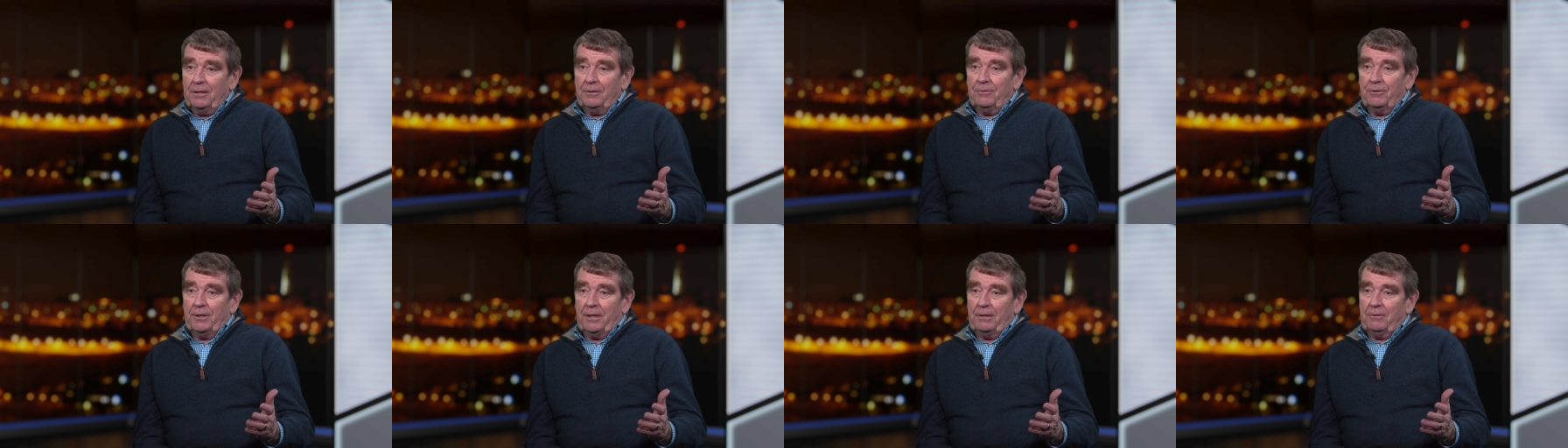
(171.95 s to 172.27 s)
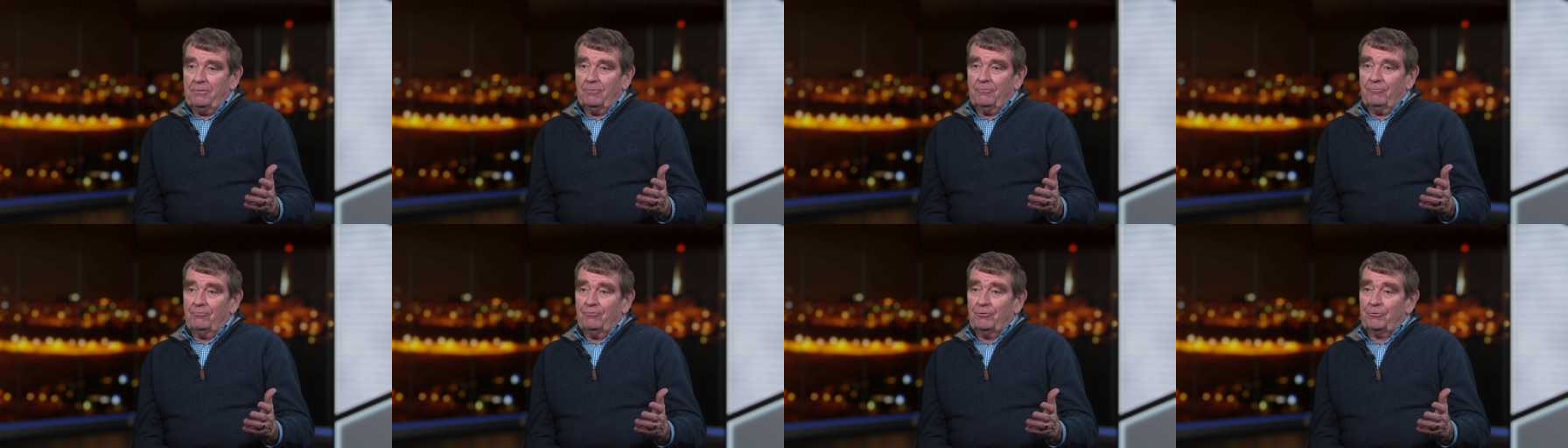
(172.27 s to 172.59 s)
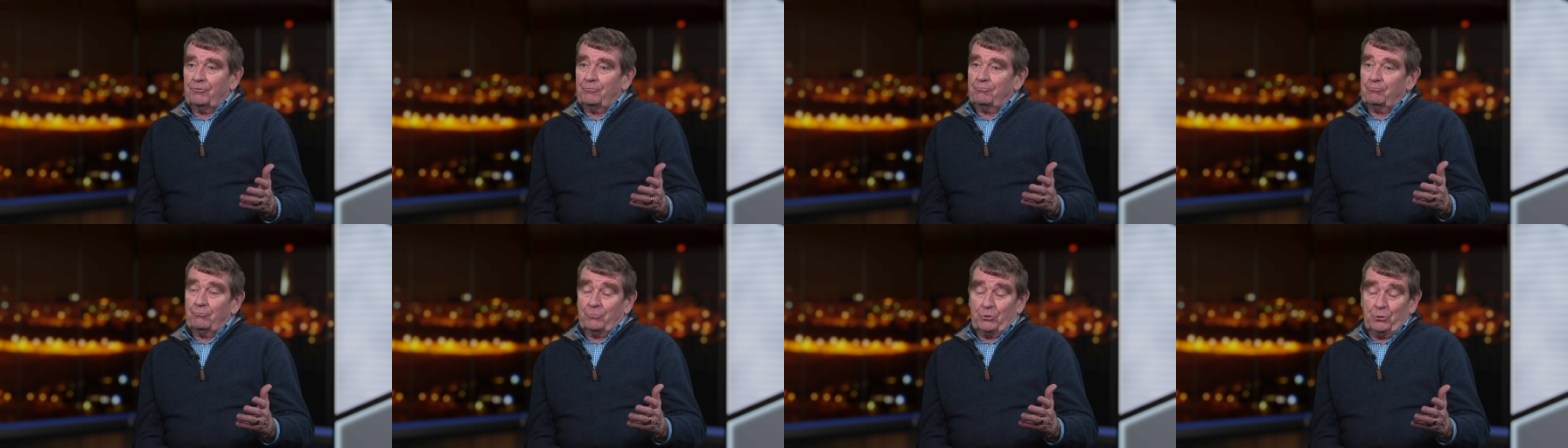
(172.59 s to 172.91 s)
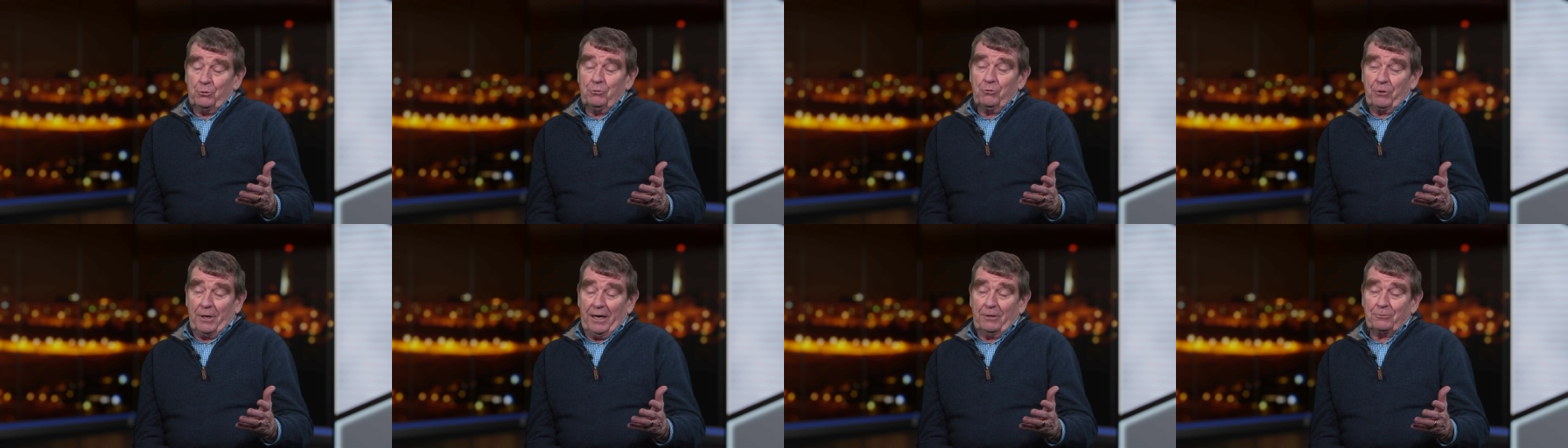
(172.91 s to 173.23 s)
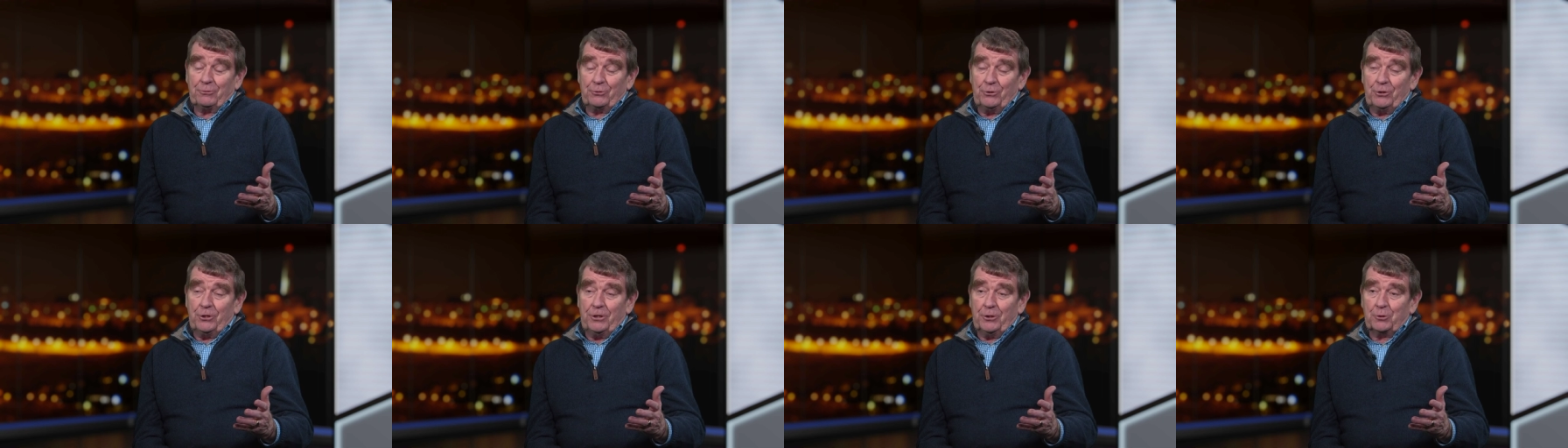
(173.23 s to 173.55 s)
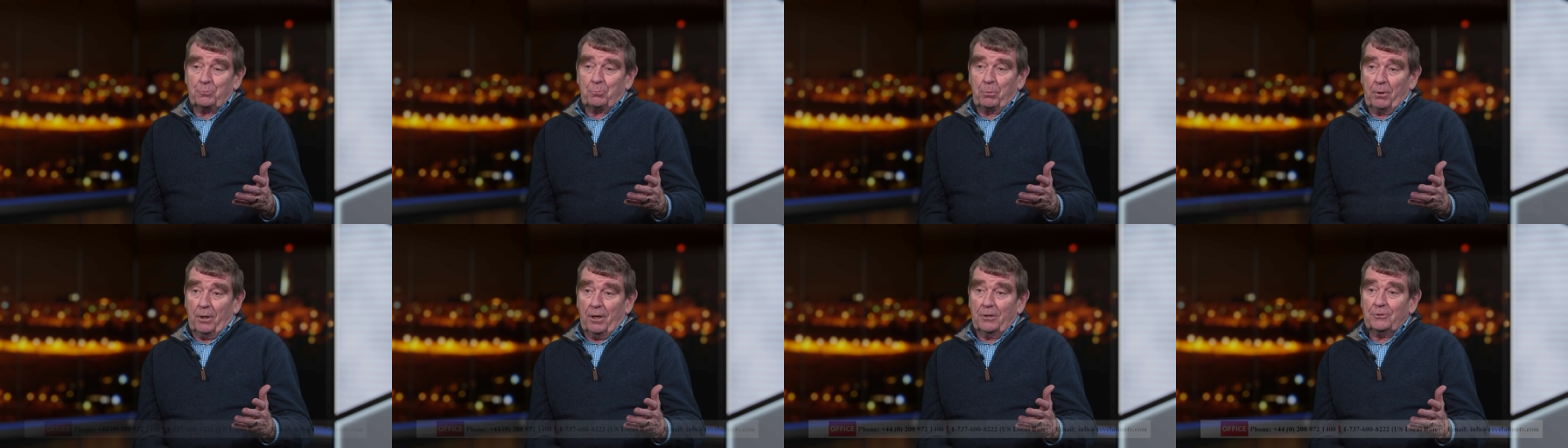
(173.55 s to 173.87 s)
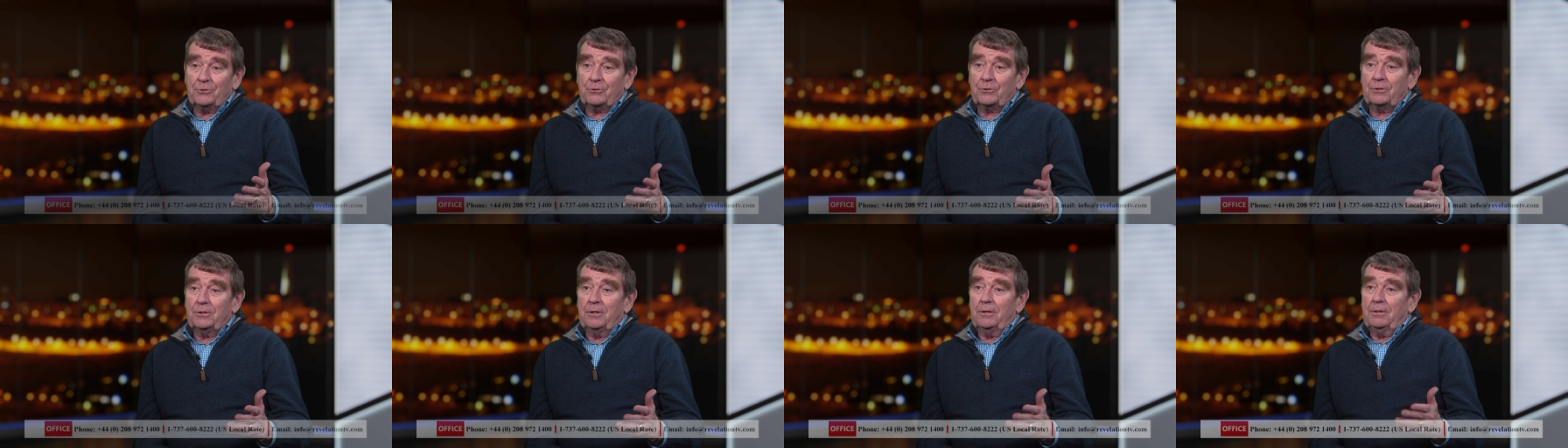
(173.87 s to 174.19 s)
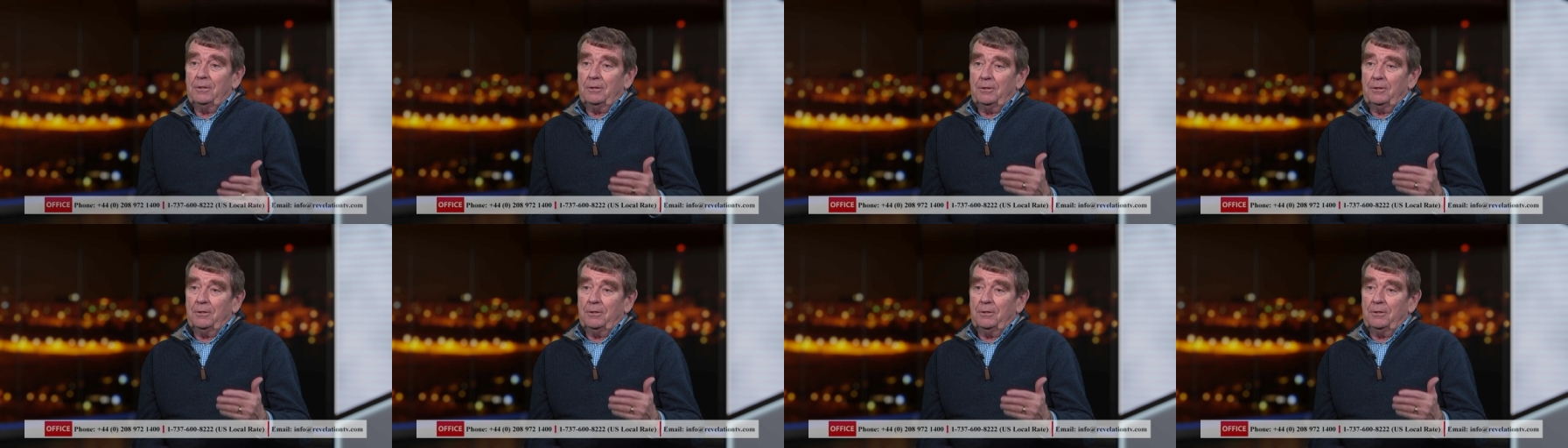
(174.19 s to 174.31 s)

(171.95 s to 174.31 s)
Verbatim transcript: then for 2,000 years plus,